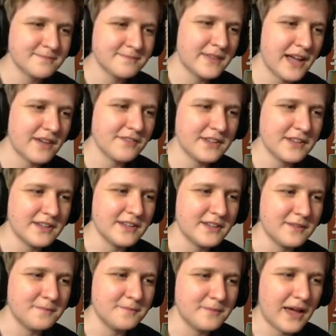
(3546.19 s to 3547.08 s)
They have
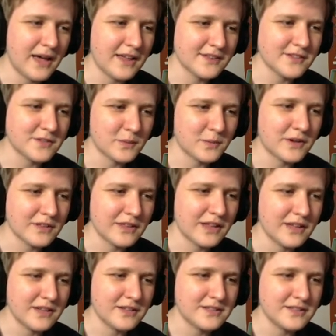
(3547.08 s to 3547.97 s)
a Alice in
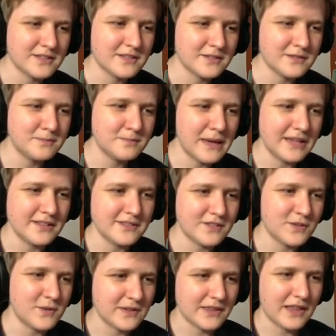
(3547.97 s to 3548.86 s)
Wonderland
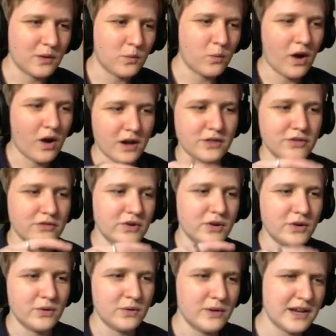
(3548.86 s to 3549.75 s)
maze you can like walk
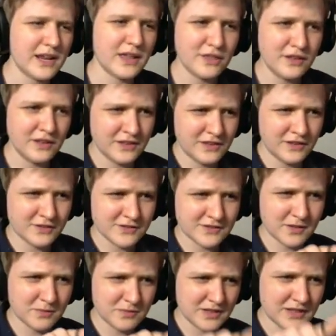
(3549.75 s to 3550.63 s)
through, and I think that
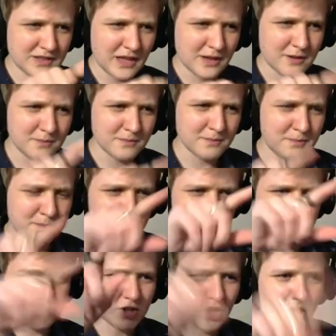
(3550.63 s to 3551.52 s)
there's something like
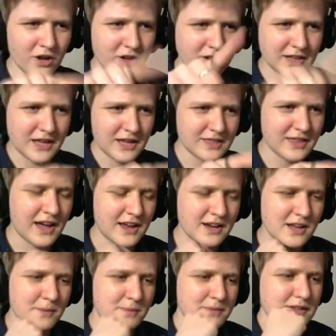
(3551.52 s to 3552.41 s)
tall like
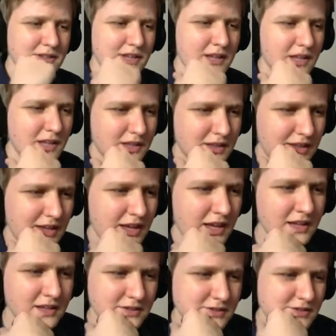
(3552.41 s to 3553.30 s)
that up at, at the
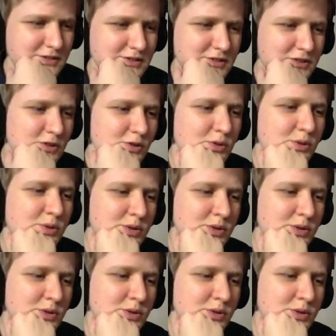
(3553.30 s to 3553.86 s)
end too.